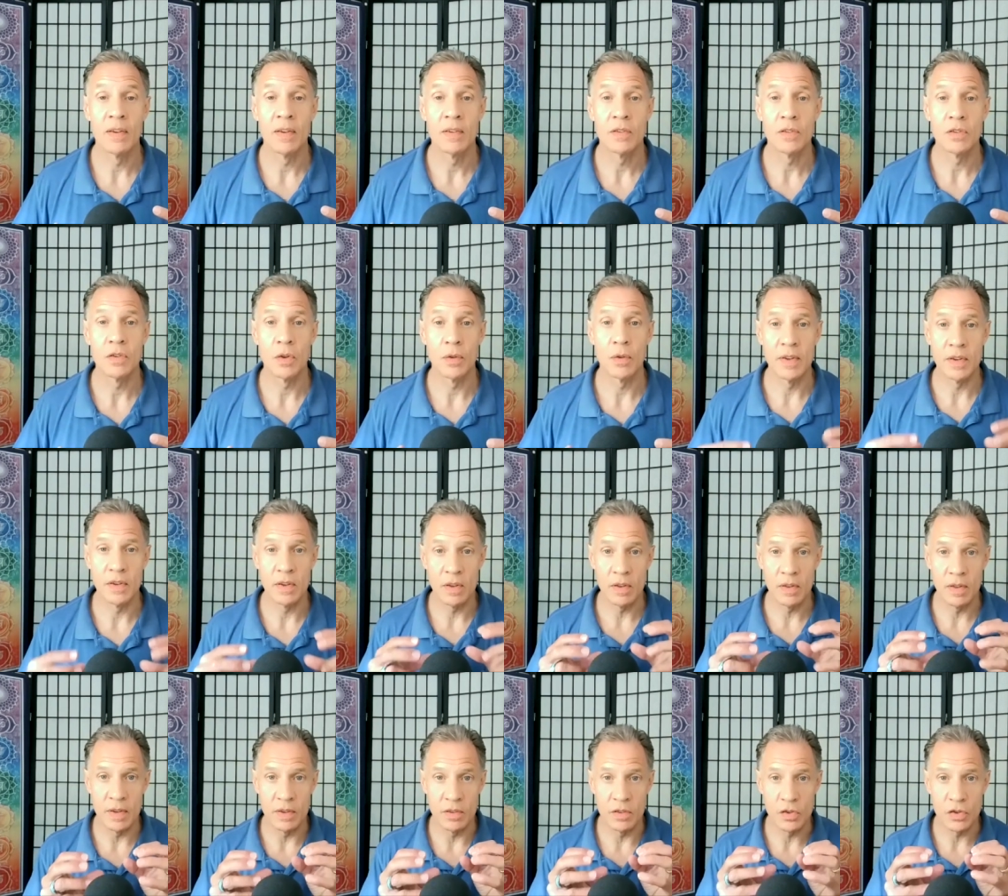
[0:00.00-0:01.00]
So
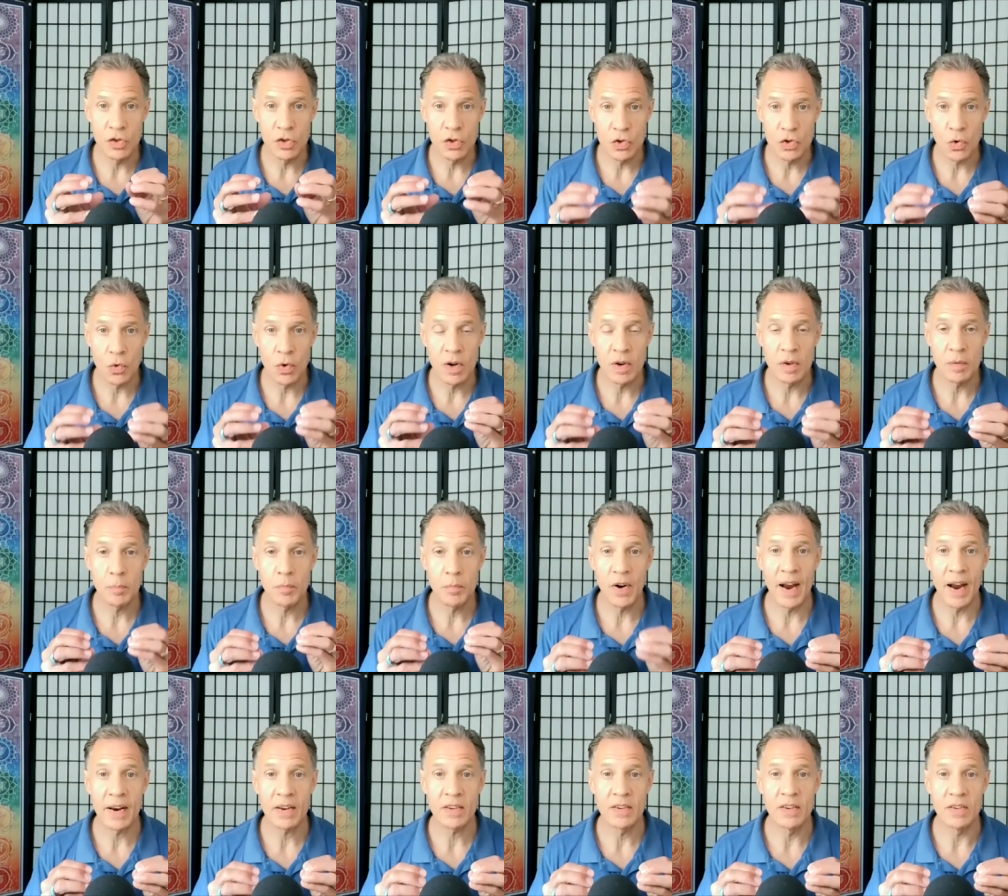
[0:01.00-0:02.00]
these short
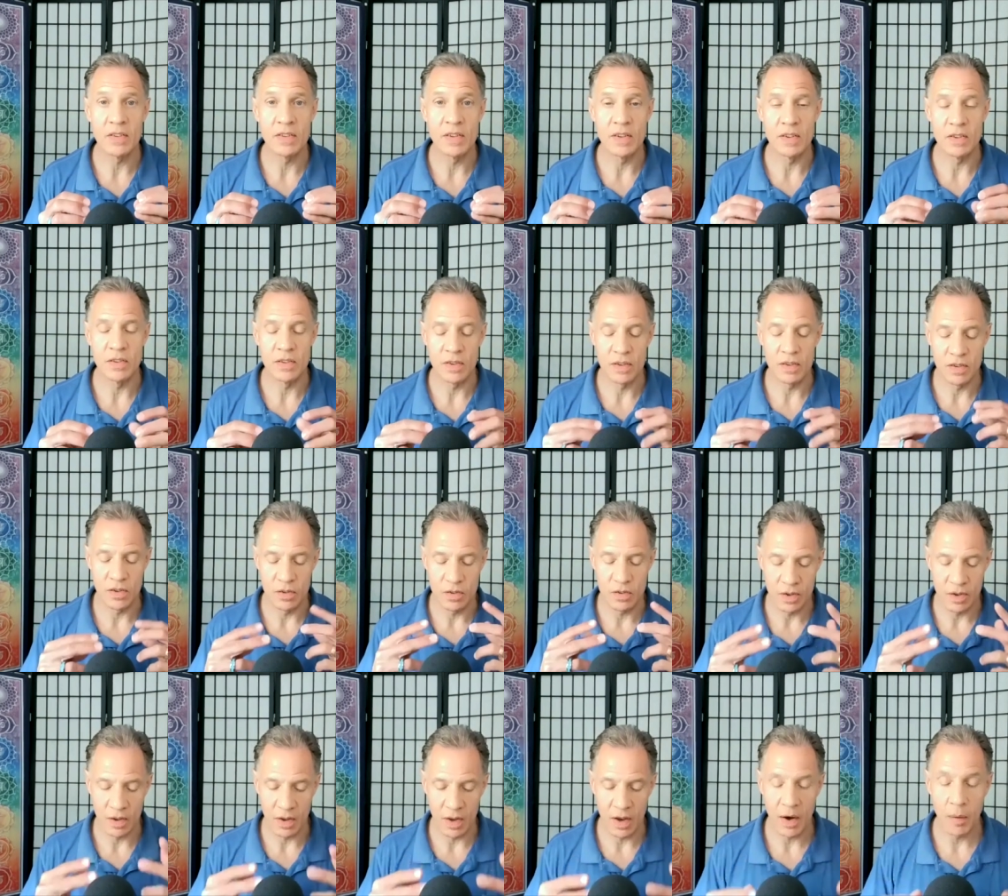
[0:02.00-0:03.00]
practices, just
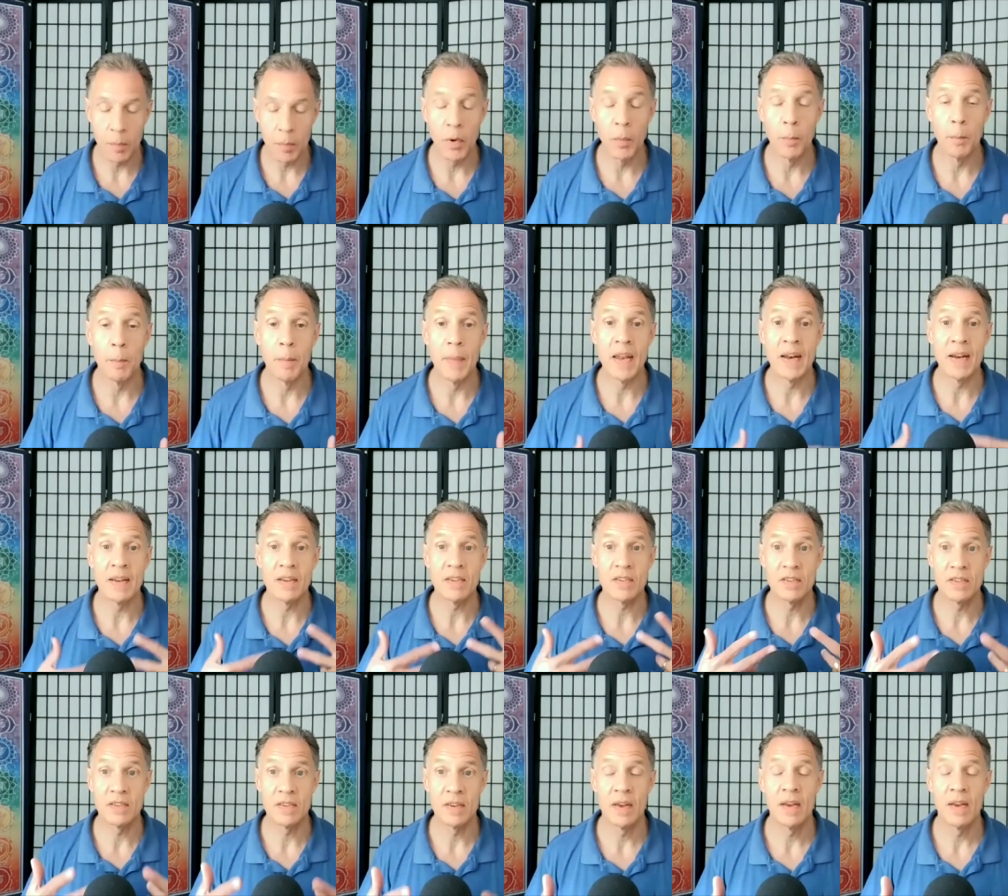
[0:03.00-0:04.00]
a couple
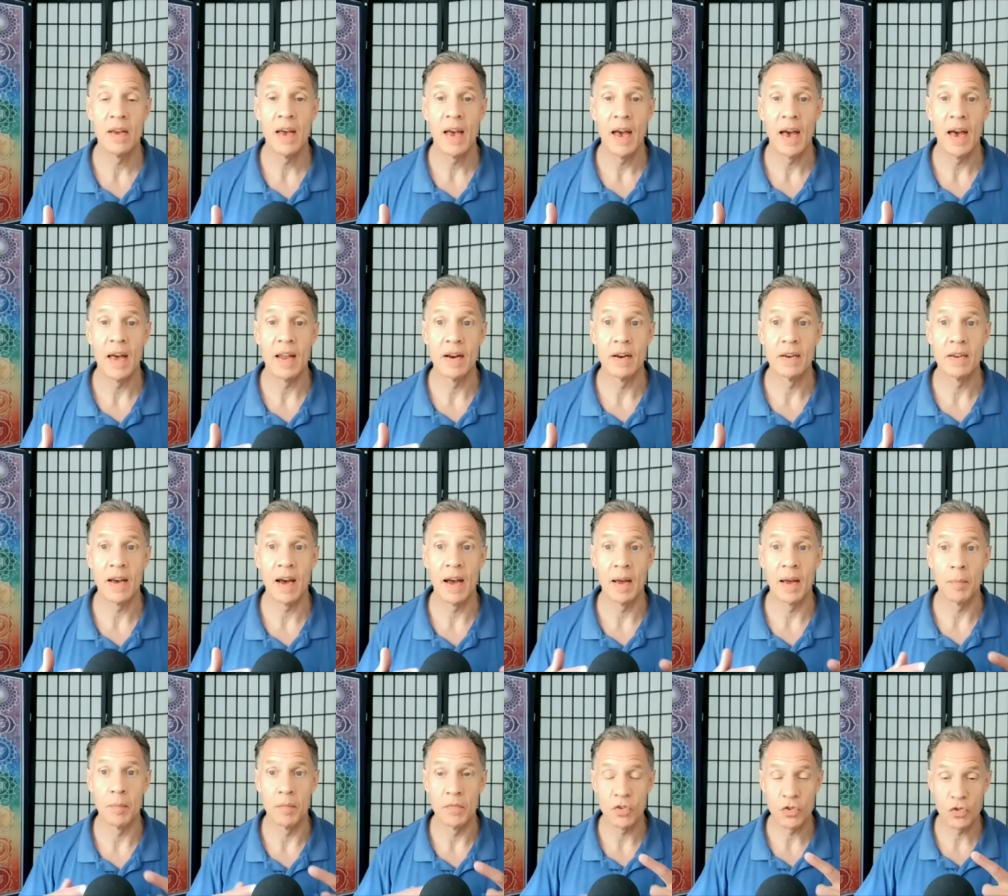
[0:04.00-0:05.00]
minutes at a
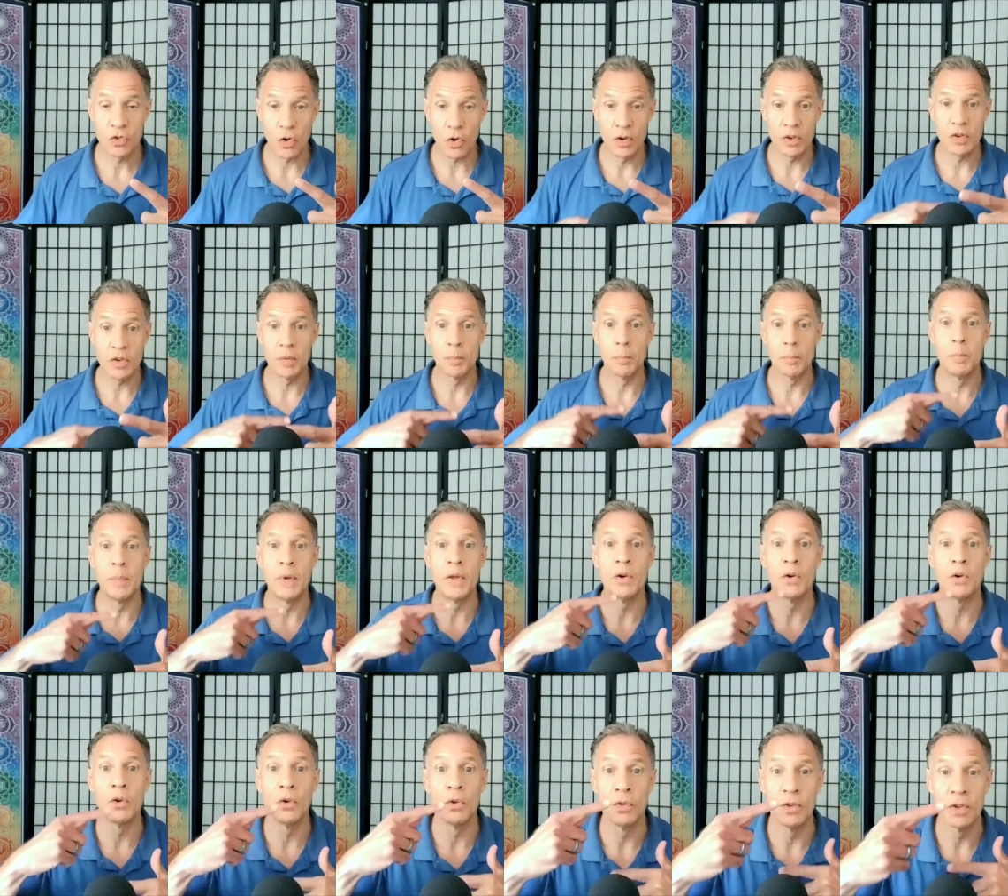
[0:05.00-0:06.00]
time, start to
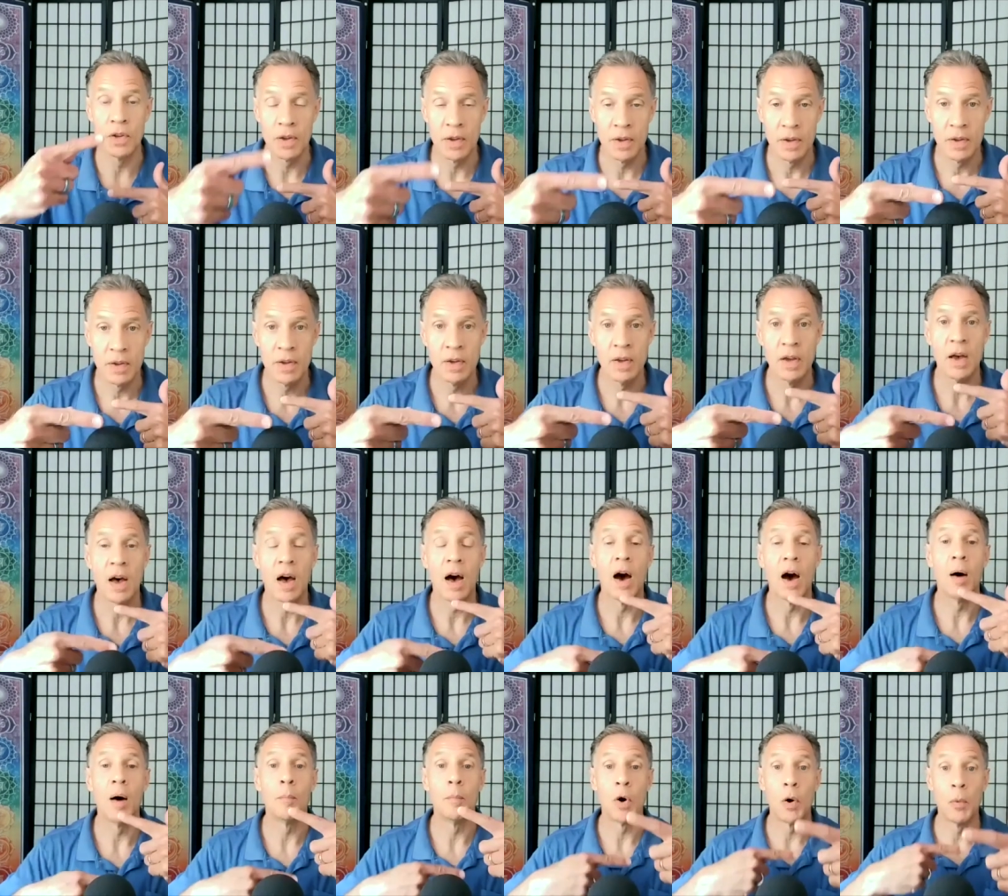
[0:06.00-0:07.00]
build
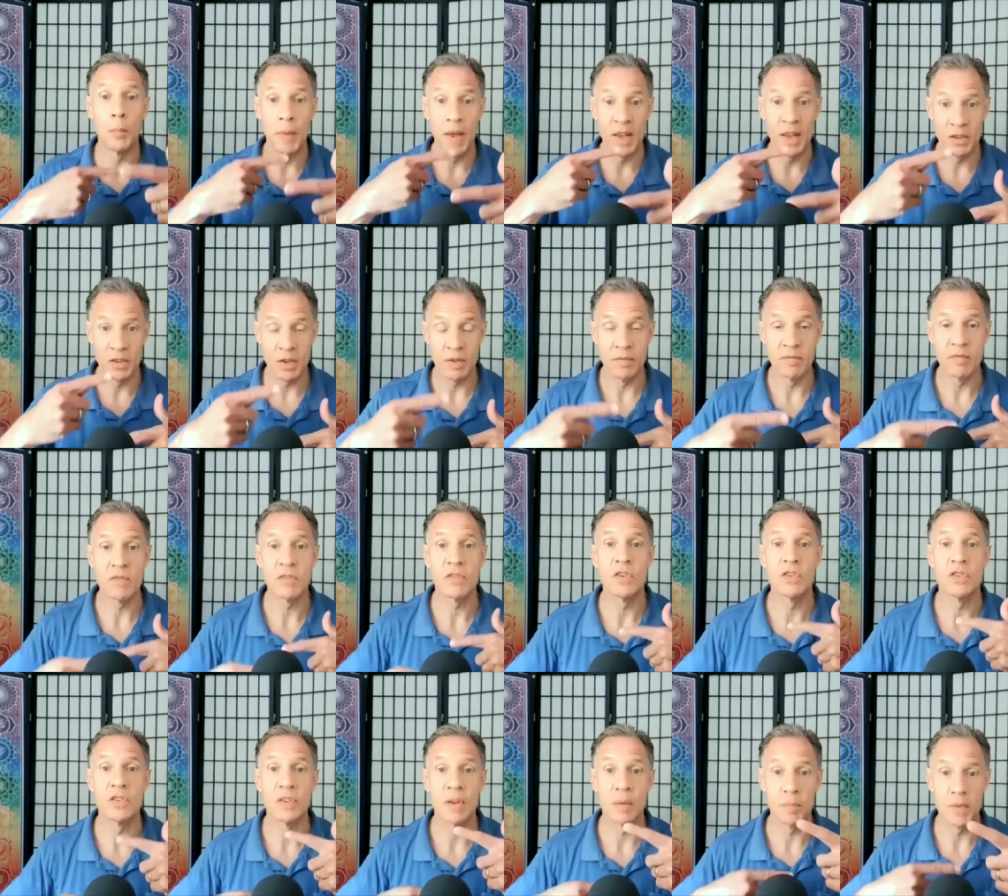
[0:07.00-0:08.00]
a momentum for
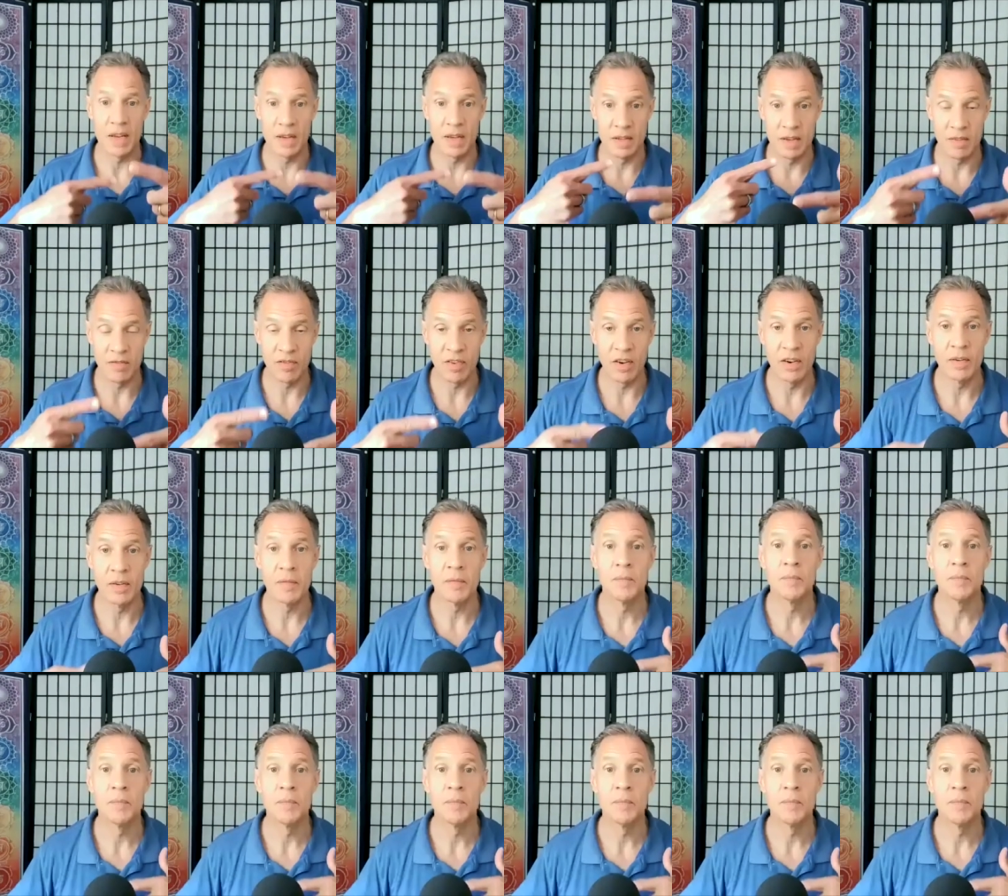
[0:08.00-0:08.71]
something different